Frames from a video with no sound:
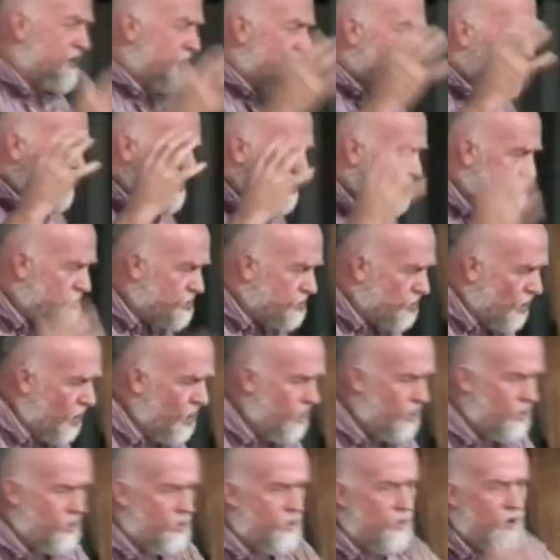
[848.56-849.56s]

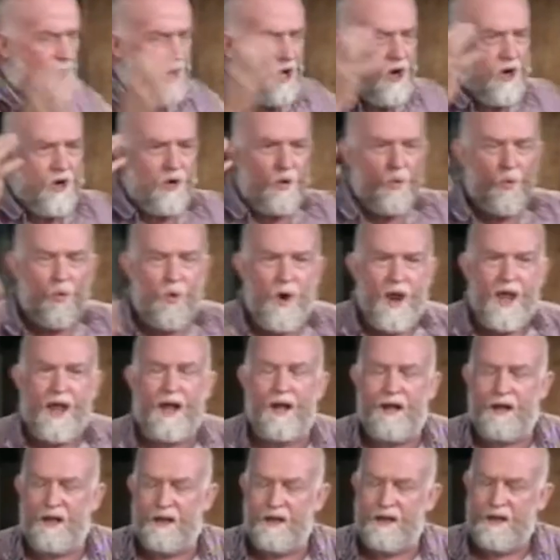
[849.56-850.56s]
so
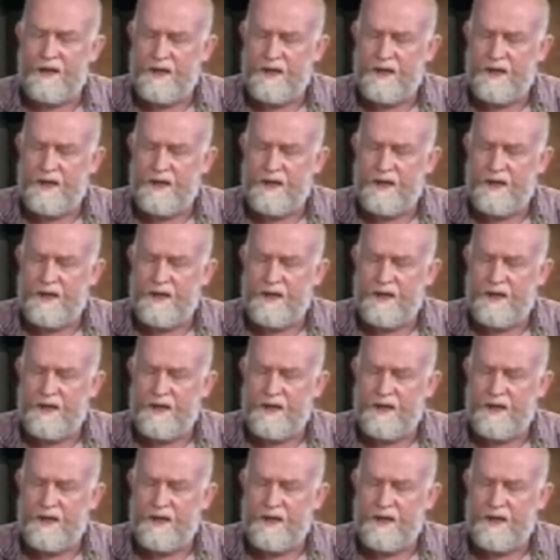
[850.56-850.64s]
well.